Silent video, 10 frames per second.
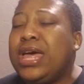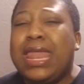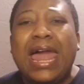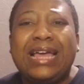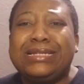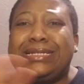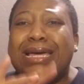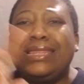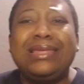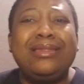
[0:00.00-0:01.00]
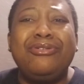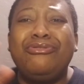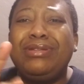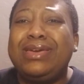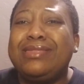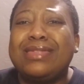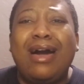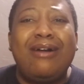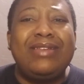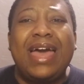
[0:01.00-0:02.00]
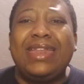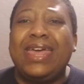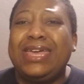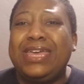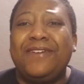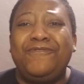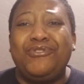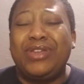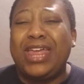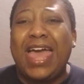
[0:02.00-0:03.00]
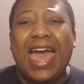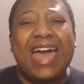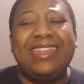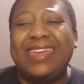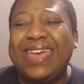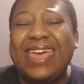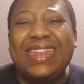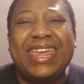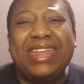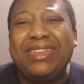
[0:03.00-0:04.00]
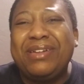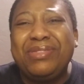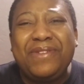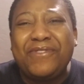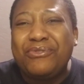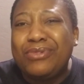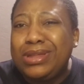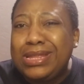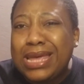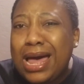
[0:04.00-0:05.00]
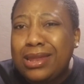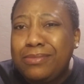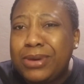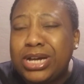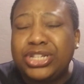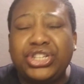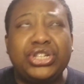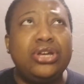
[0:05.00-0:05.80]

Like, just a little discount that they give you, and at the end it doesn't even really tally much.